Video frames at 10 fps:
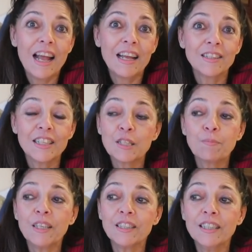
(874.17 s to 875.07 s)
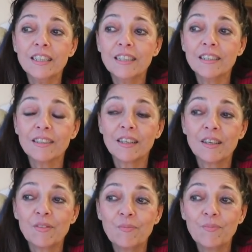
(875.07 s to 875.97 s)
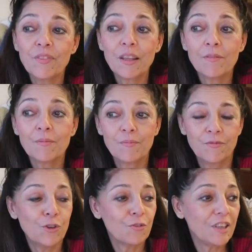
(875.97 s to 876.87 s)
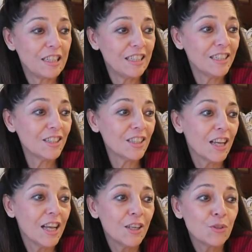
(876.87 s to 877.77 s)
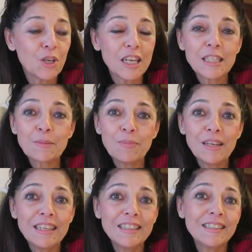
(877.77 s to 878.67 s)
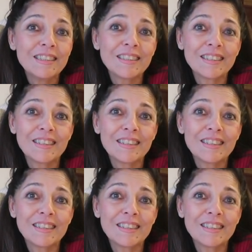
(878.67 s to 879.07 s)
And it's better for wedding, you spend